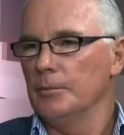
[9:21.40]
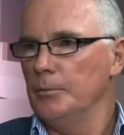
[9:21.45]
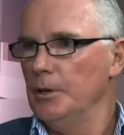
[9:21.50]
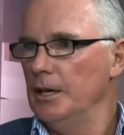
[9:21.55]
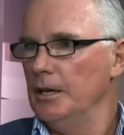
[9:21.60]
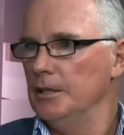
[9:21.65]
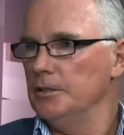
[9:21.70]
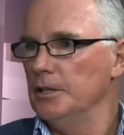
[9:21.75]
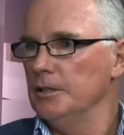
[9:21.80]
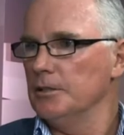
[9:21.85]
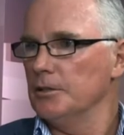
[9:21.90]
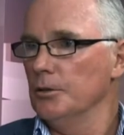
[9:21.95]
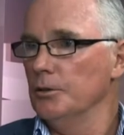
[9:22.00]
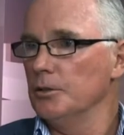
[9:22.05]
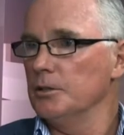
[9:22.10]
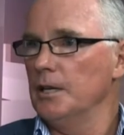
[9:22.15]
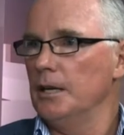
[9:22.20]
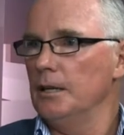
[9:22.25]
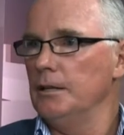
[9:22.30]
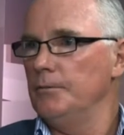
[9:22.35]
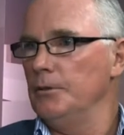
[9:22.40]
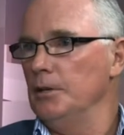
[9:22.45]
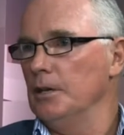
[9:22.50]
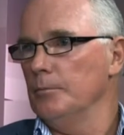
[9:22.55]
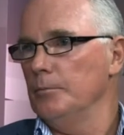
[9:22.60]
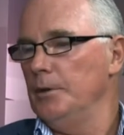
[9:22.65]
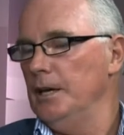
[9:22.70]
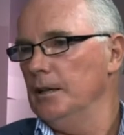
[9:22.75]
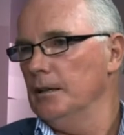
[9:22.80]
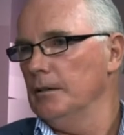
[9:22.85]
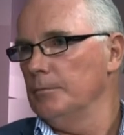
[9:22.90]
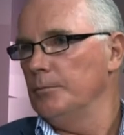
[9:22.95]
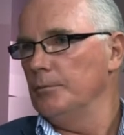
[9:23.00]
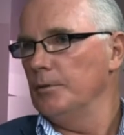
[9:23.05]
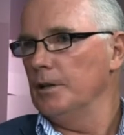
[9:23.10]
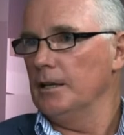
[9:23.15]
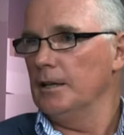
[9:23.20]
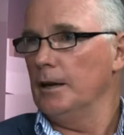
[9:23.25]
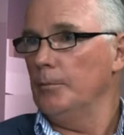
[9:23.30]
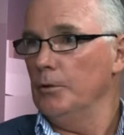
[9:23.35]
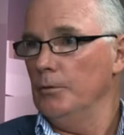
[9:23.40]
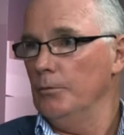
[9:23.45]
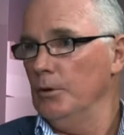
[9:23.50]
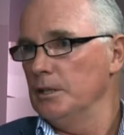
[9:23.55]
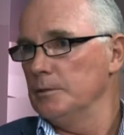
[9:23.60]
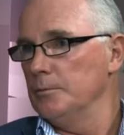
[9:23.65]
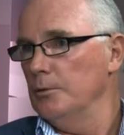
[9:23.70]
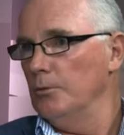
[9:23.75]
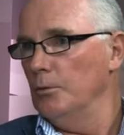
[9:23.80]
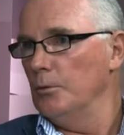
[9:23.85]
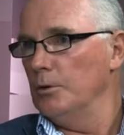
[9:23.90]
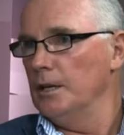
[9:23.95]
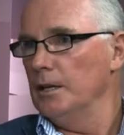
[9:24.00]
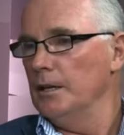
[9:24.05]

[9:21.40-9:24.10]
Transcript: the PNG solution, and if you compare the couple of weeks before the